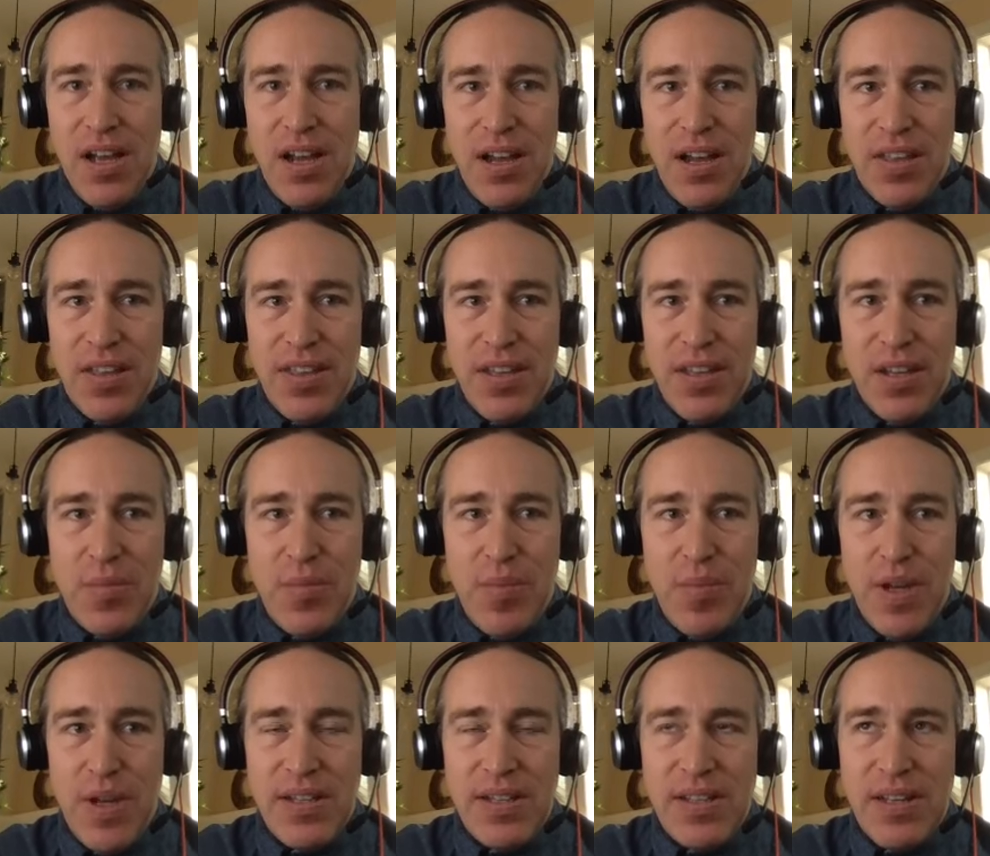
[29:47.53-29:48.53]
I think
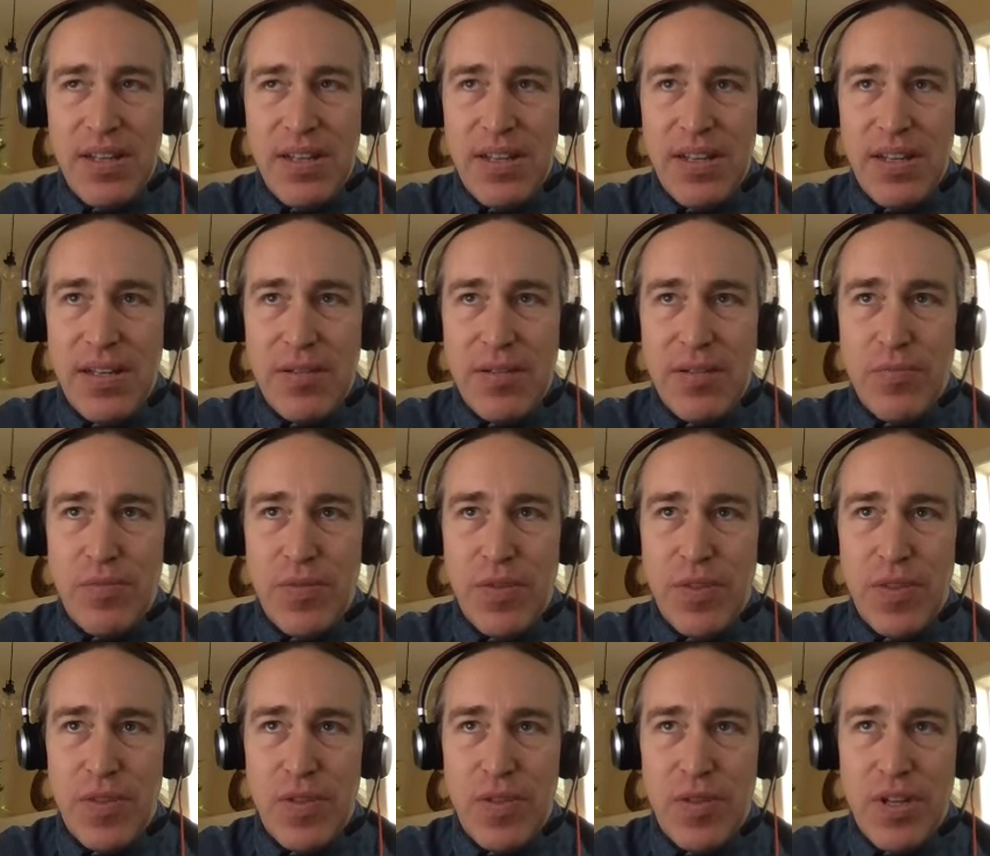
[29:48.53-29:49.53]
based on
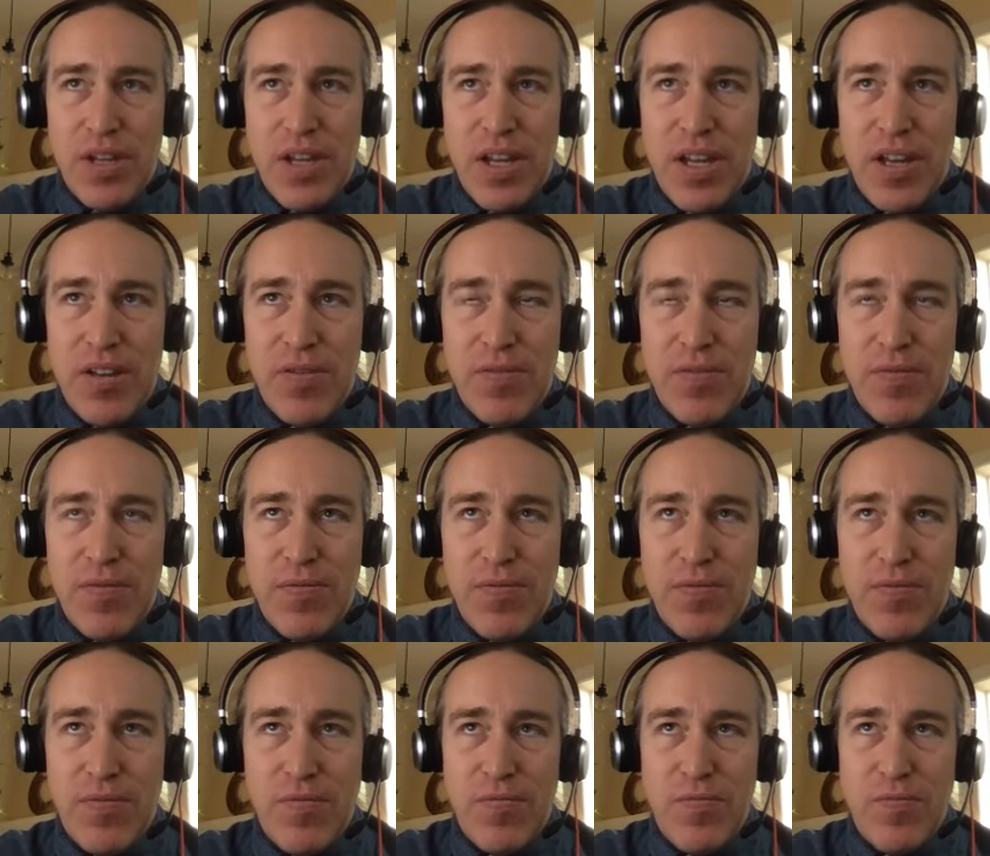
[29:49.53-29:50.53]
kind of
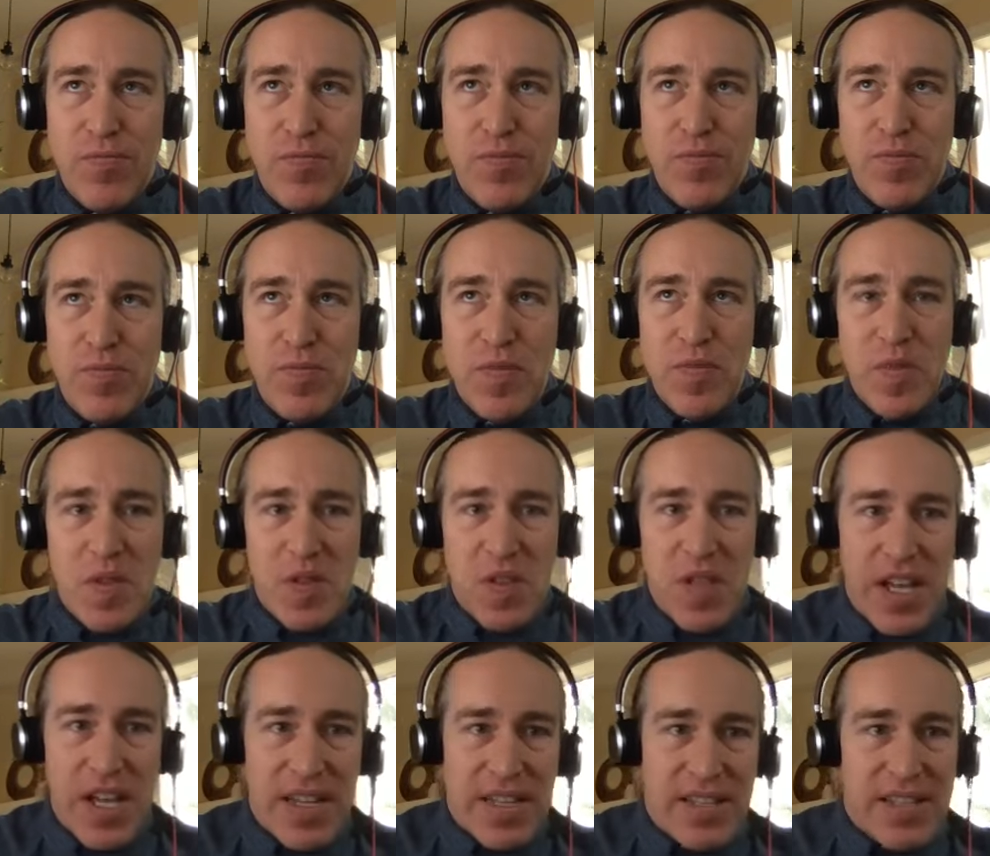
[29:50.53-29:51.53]
the
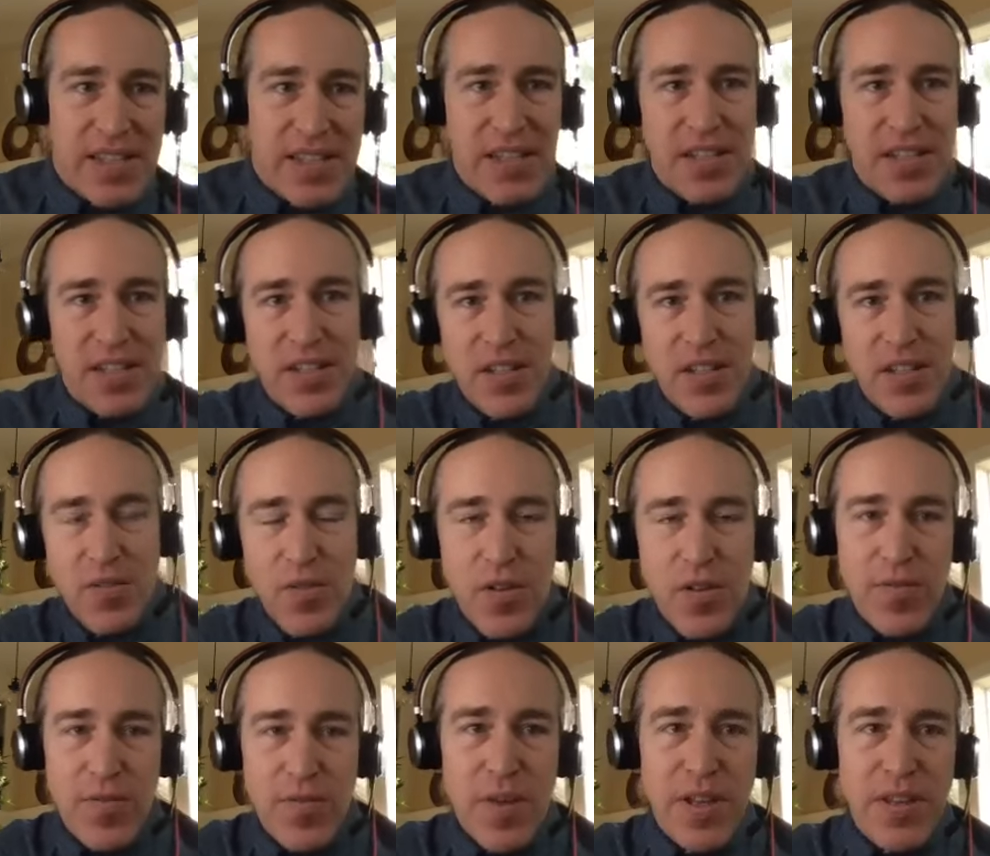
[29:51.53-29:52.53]
last 6 to
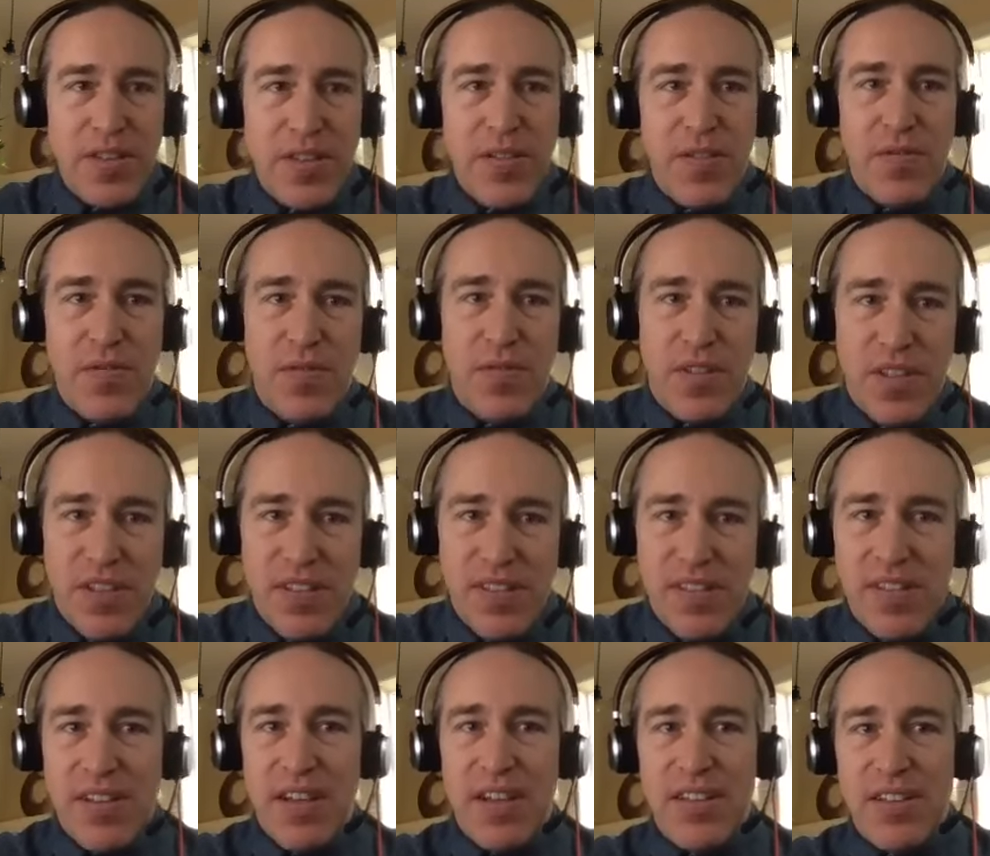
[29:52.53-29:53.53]
12 months of
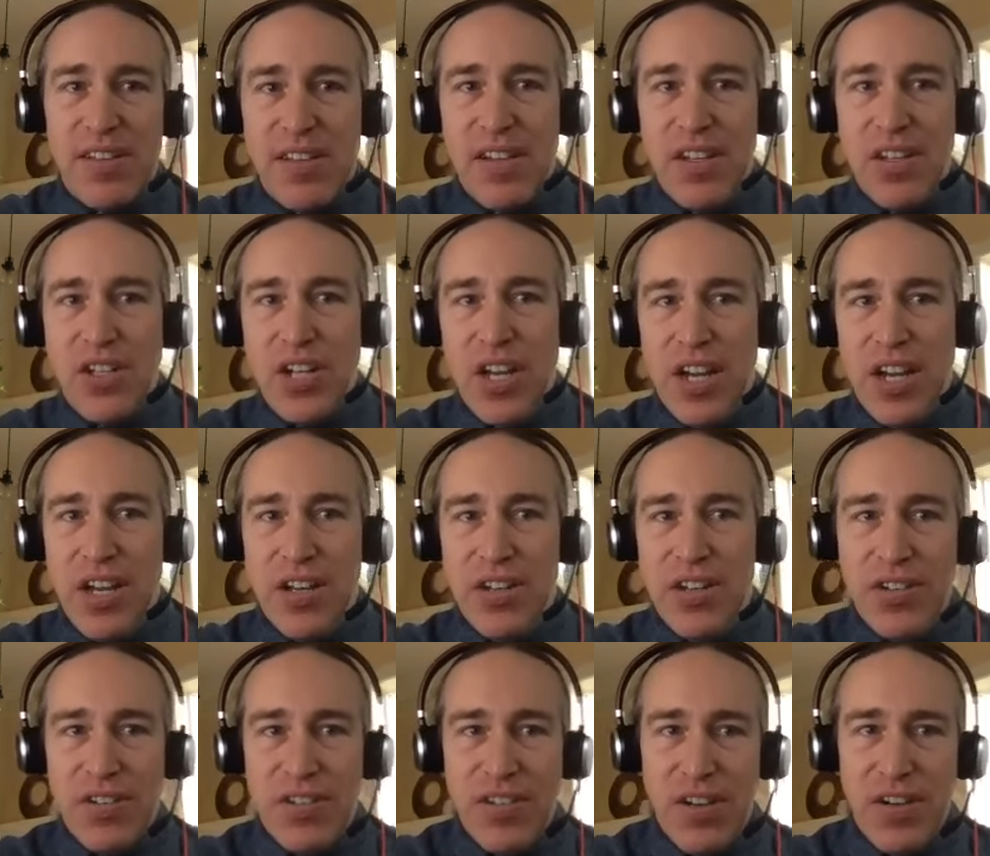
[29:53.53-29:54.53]
discussing change
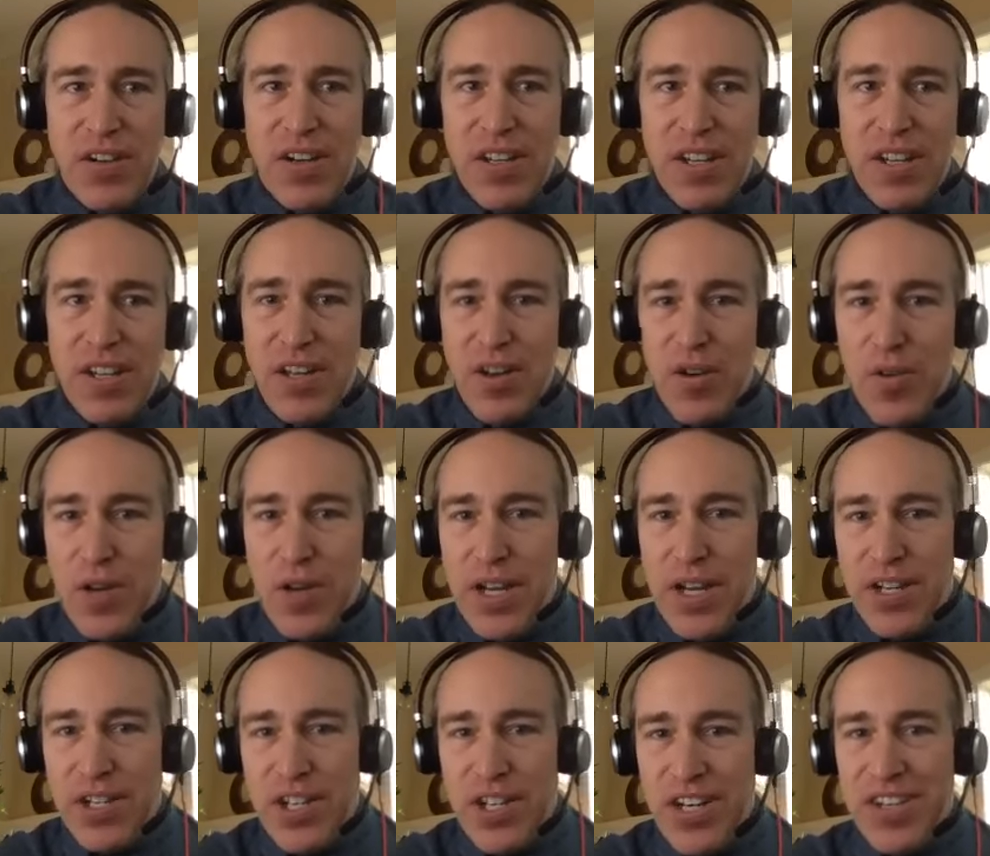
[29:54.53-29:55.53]
and starting to get going
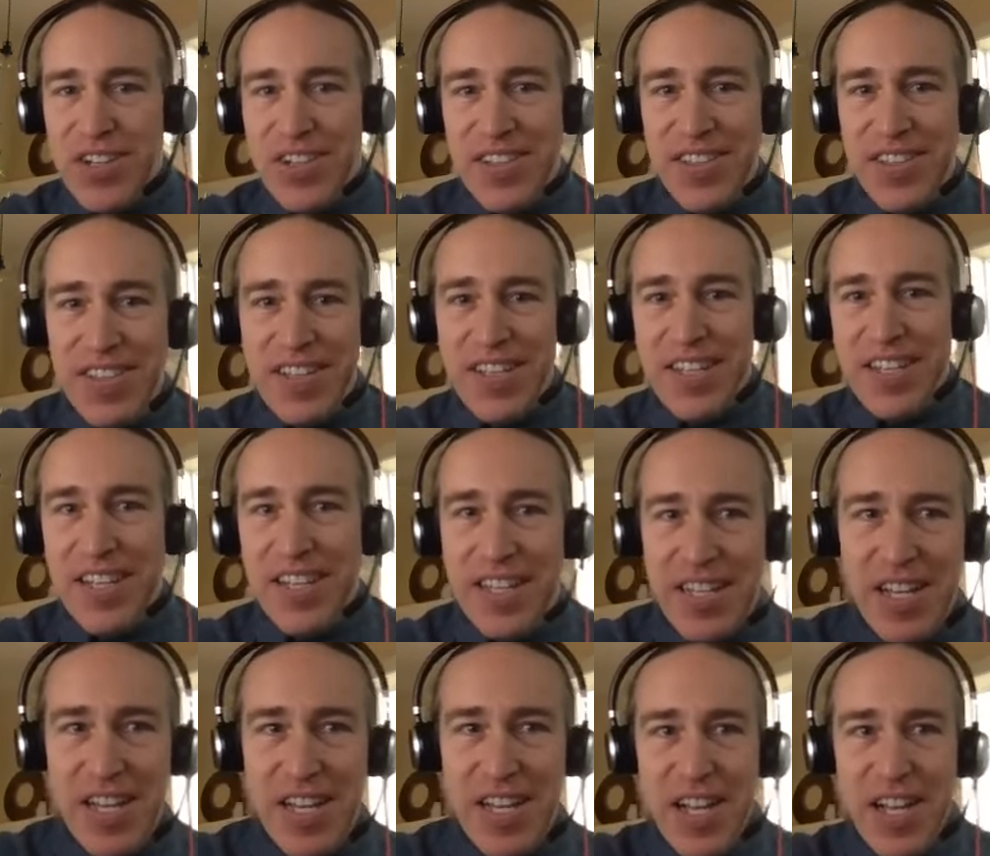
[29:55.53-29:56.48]
on change and thinking like,